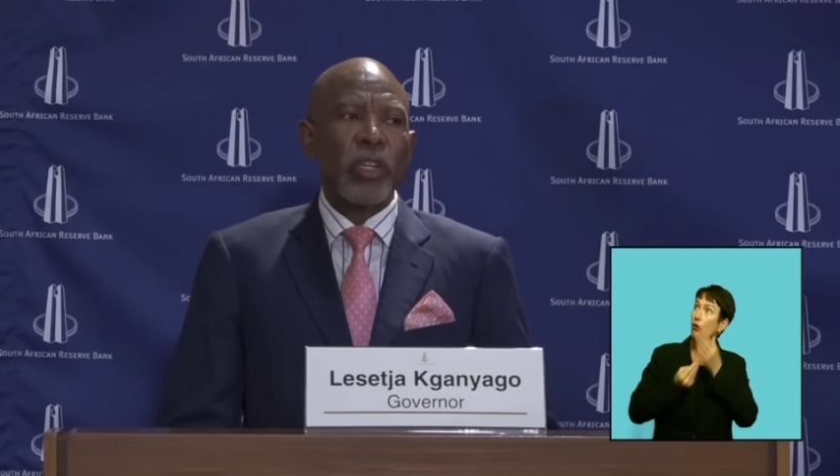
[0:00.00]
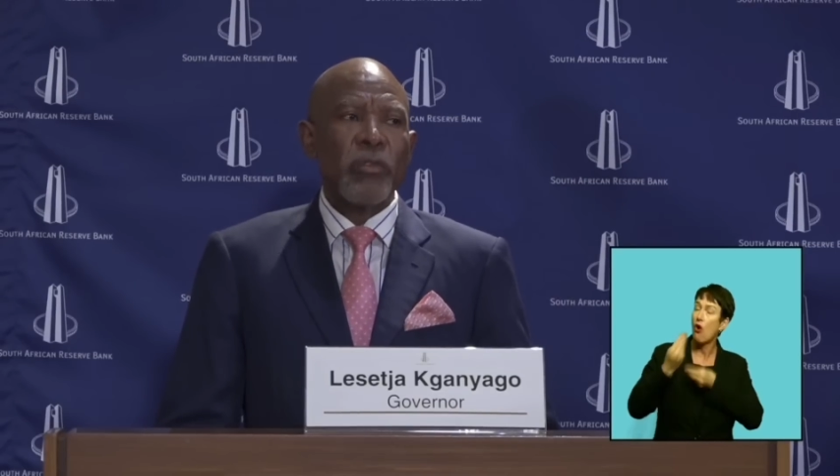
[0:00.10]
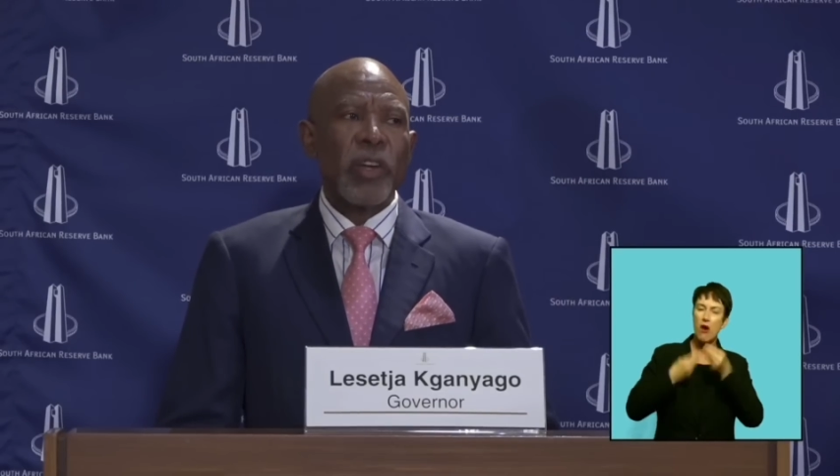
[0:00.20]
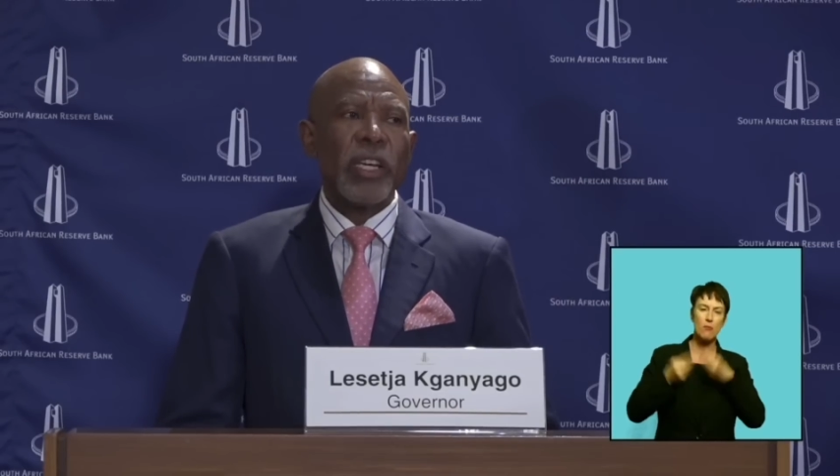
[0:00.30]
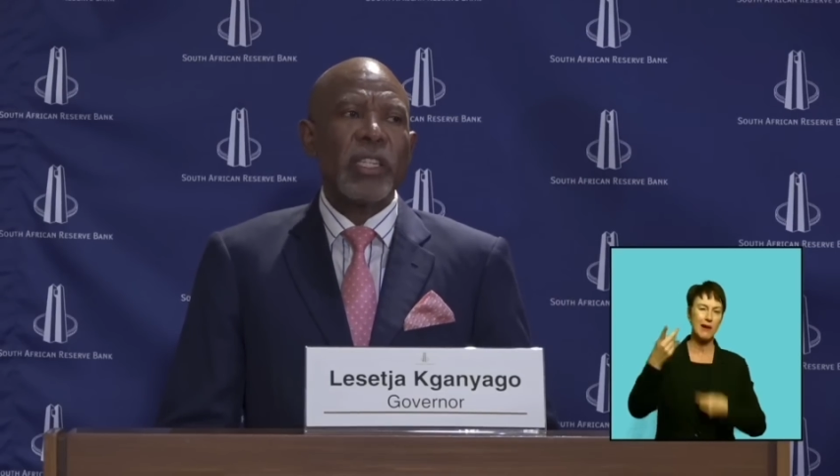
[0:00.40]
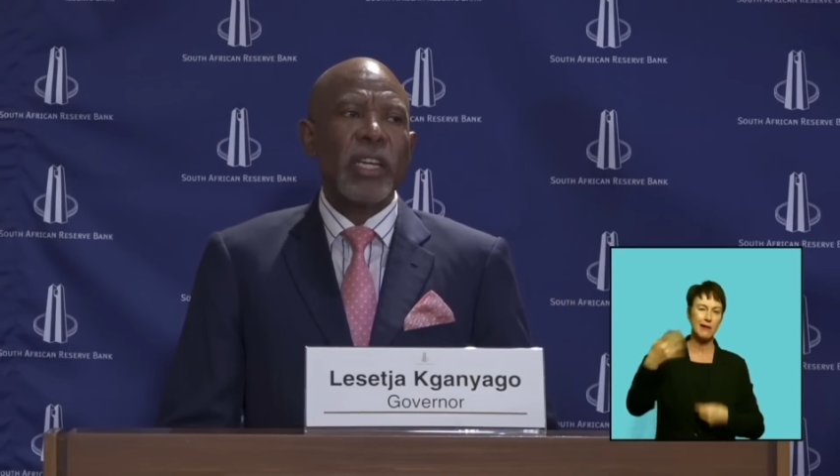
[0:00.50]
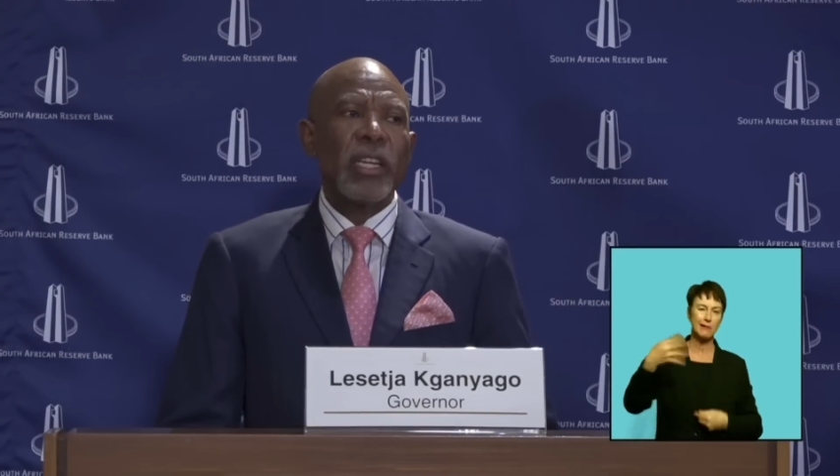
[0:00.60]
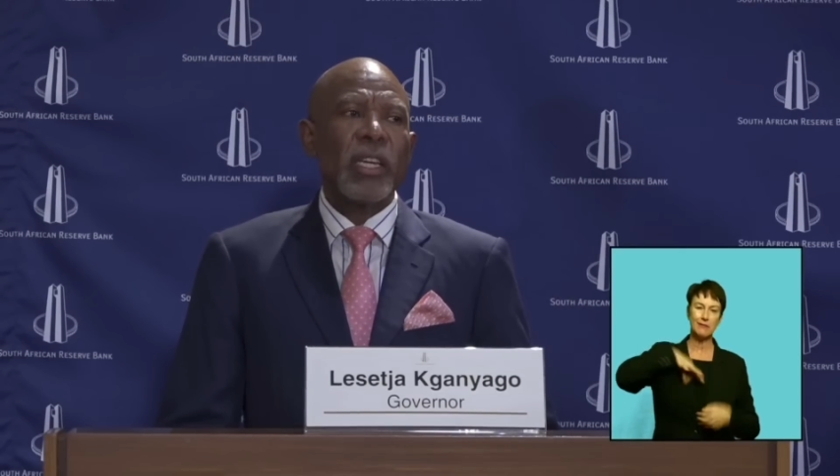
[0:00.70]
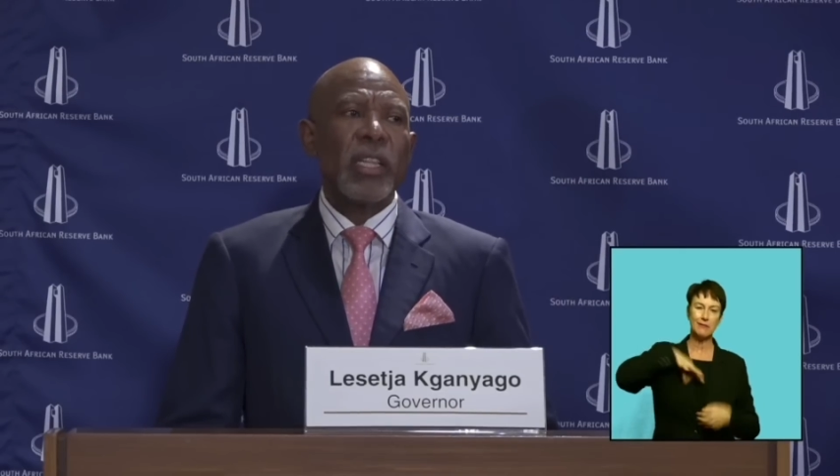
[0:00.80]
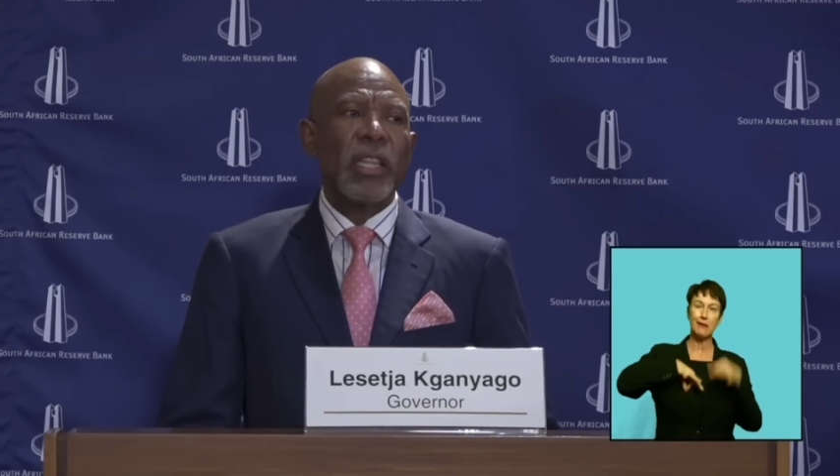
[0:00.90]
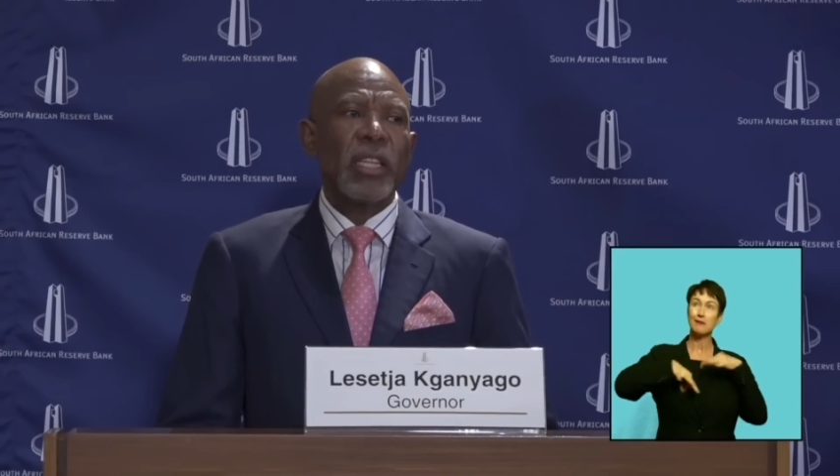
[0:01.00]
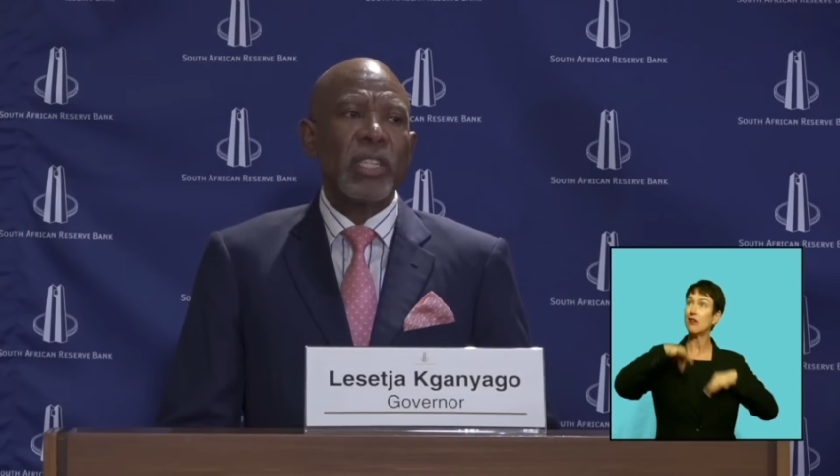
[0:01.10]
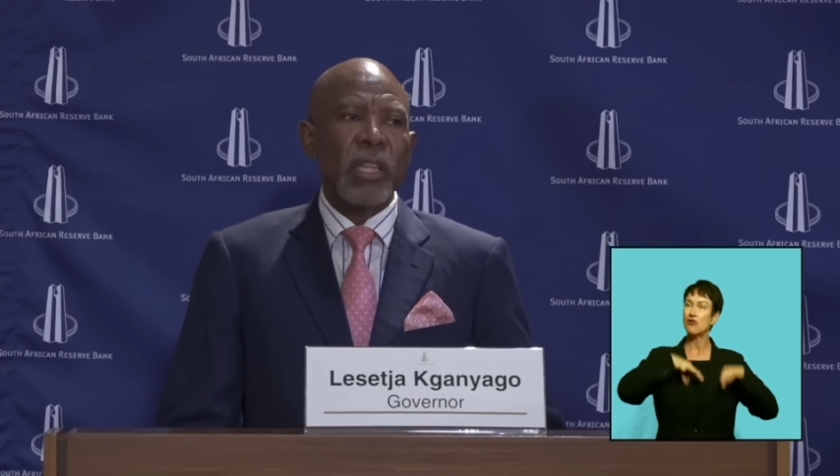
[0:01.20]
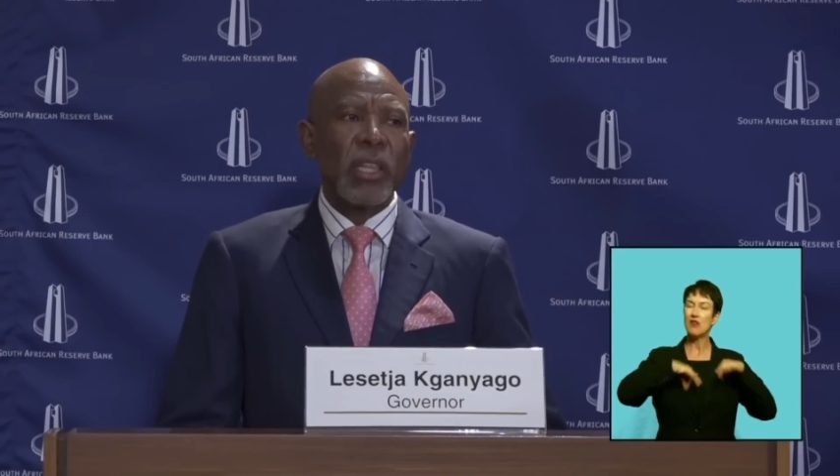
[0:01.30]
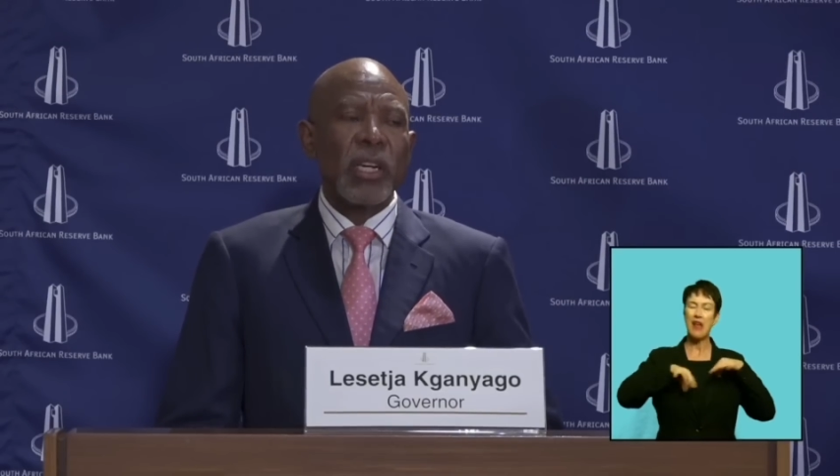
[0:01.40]
inflation in the
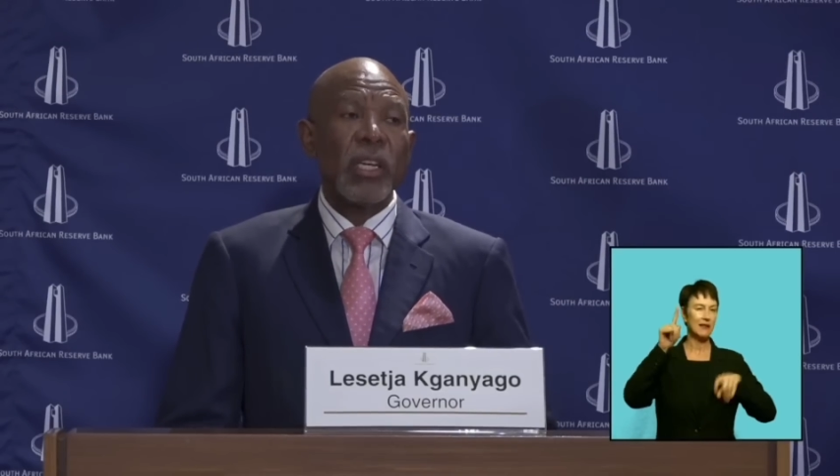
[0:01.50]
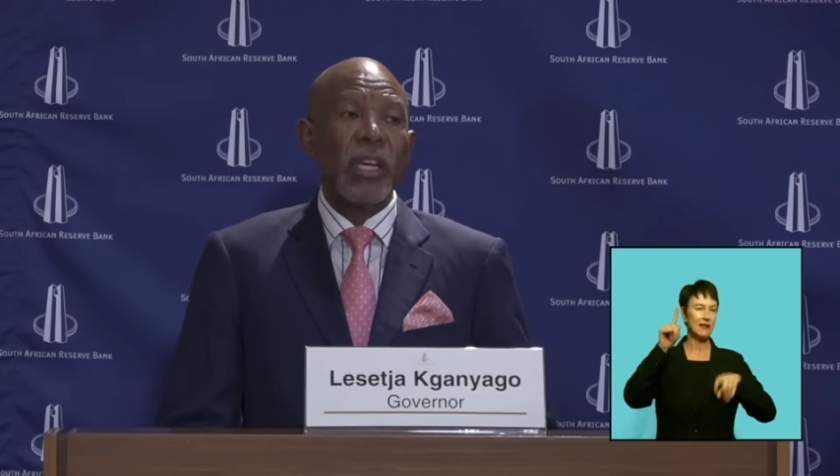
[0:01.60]
G3